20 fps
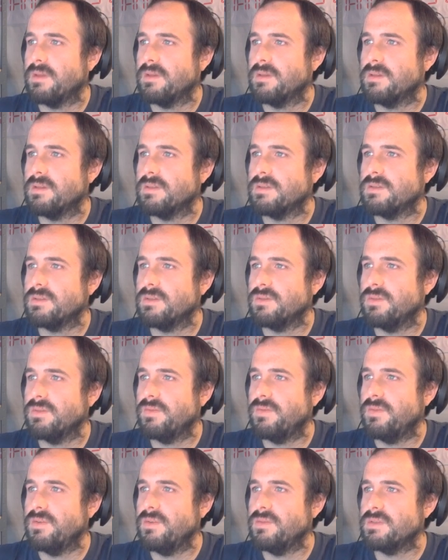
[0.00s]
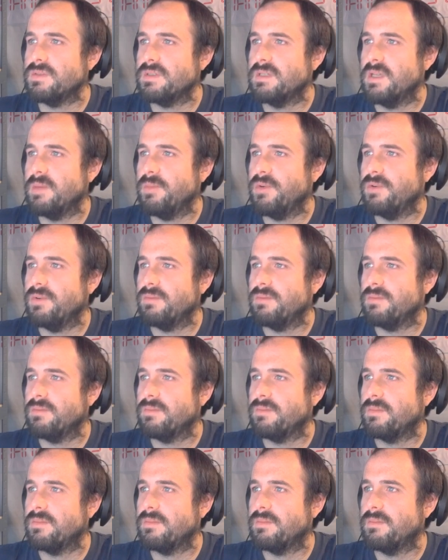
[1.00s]
So diffuse demo.
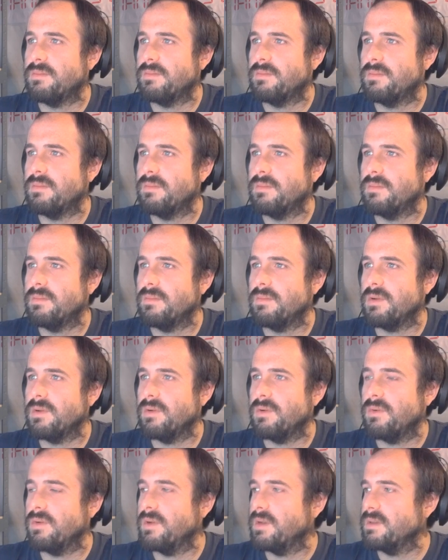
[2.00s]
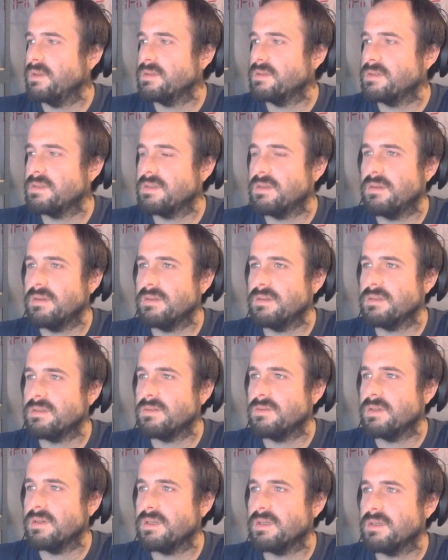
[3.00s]
Go ahead and install this
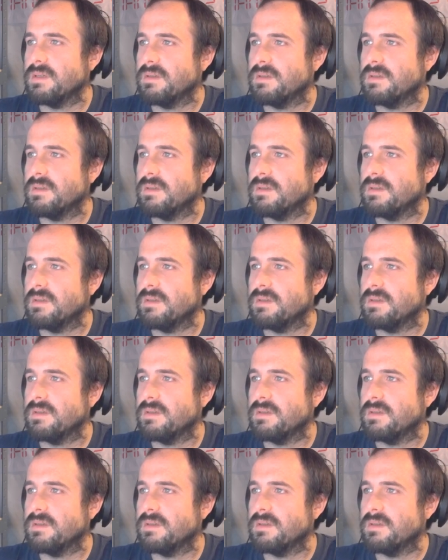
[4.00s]
quick.